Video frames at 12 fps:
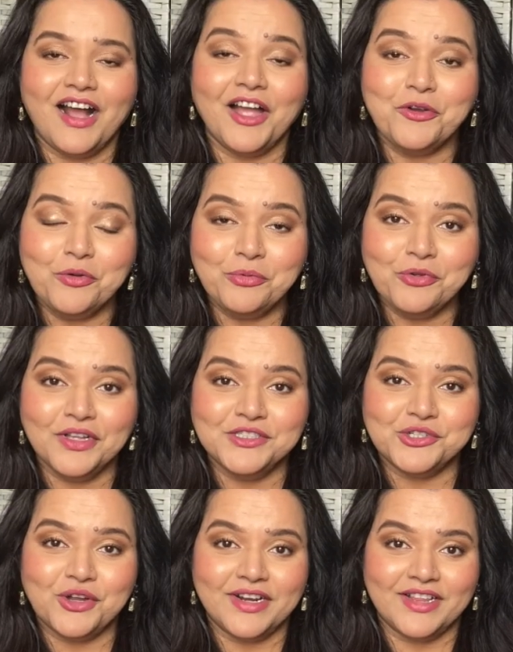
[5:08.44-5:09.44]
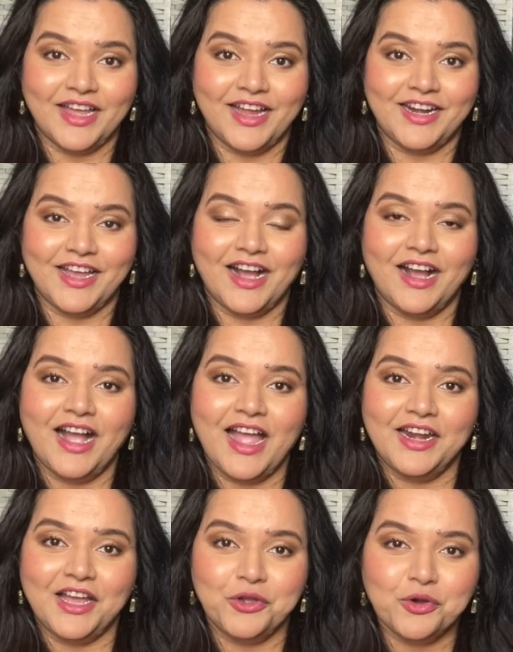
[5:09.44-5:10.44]
I hope you enjoyed that,
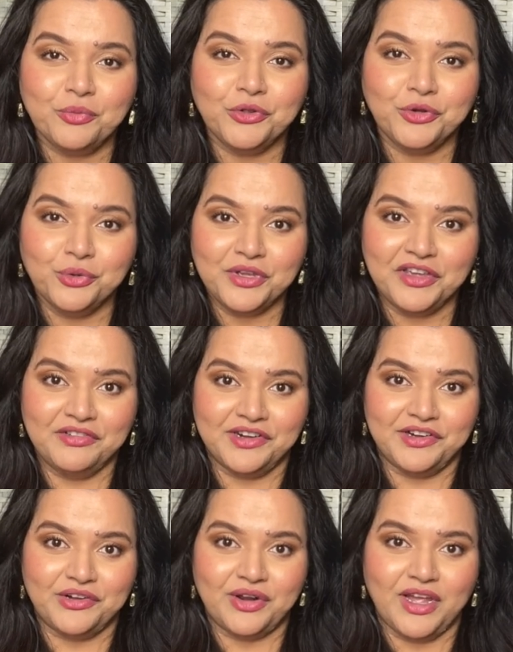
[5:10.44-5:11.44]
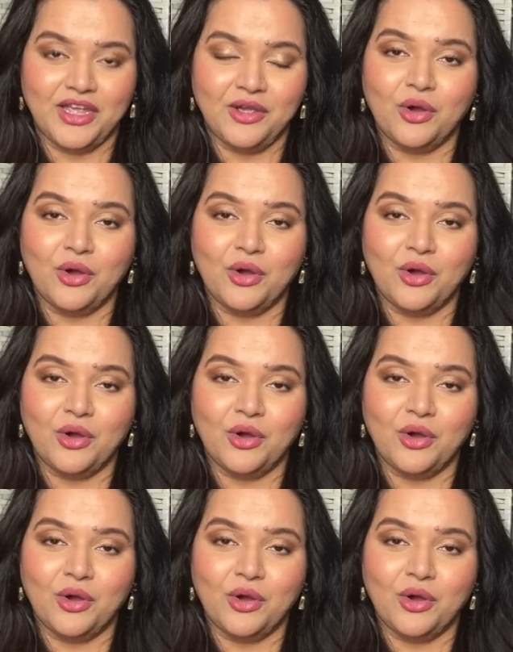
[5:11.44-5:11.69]
and I hope you do give it a try.